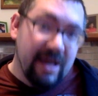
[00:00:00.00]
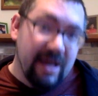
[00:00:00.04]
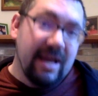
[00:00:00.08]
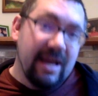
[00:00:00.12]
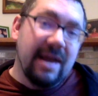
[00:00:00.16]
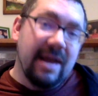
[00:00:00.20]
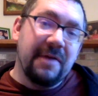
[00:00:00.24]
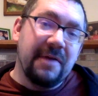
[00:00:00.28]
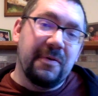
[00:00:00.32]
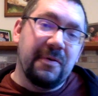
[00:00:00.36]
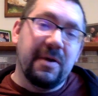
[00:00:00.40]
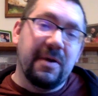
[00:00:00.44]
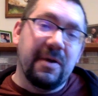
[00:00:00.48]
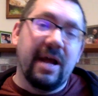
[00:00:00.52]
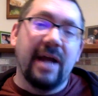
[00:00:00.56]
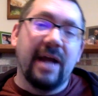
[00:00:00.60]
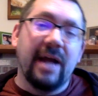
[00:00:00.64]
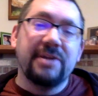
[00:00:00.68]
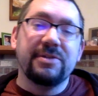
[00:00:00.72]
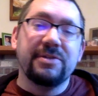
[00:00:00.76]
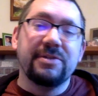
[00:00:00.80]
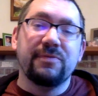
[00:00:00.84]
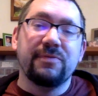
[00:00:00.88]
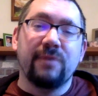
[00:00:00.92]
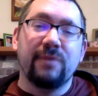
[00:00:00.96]
in order to
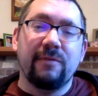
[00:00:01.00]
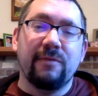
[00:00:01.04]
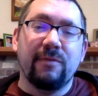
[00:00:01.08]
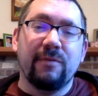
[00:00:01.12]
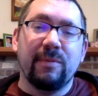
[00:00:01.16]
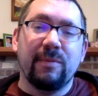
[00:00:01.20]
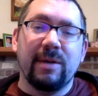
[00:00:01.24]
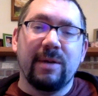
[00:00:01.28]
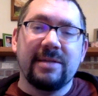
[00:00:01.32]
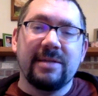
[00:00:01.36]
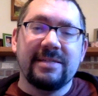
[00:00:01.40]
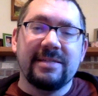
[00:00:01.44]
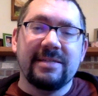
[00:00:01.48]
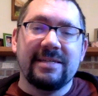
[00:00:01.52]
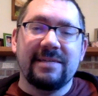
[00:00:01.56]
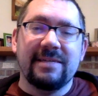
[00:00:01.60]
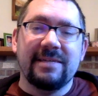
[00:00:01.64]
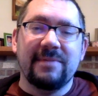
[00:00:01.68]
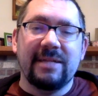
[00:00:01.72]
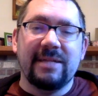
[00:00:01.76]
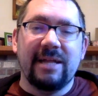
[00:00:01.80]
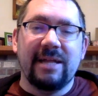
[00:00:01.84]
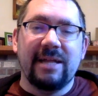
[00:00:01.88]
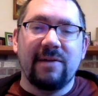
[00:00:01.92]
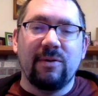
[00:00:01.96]
actually run for president and
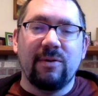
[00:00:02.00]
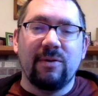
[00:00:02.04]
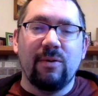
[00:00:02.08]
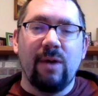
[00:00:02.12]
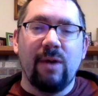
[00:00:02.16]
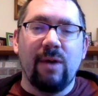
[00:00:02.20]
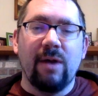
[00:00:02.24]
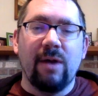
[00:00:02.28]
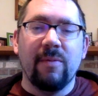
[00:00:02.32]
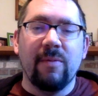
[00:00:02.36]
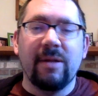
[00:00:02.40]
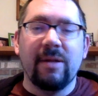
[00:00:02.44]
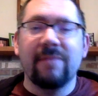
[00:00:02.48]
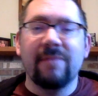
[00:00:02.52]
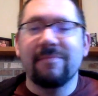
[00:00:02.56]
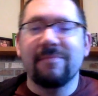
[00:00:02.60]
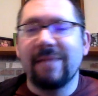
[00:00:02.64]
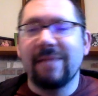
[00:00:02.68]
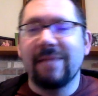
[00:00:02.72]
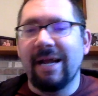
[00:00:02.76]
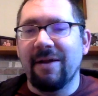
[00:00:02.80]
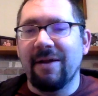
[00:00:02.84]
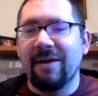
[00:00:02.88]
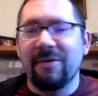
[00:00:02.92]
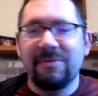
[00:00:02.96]
meet that requirement.
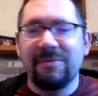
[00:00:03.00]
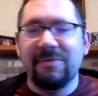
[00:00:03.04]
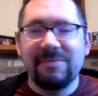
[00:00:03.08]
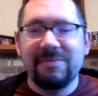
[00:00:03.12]
I know.